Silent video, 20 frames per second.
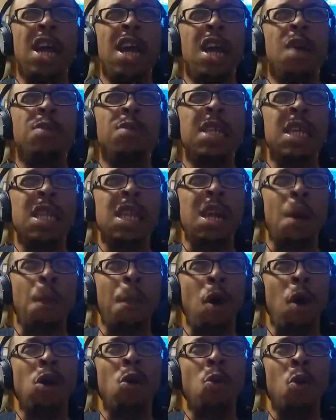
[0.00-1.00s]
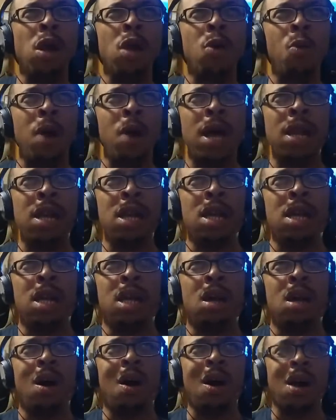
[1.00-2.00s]
It was either the Motorola one
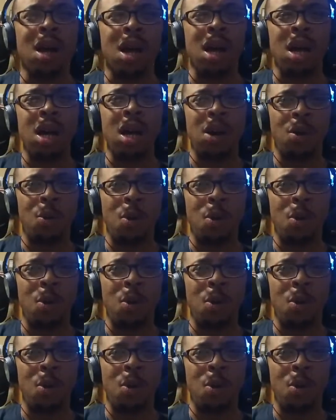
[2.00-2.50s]
or the uh,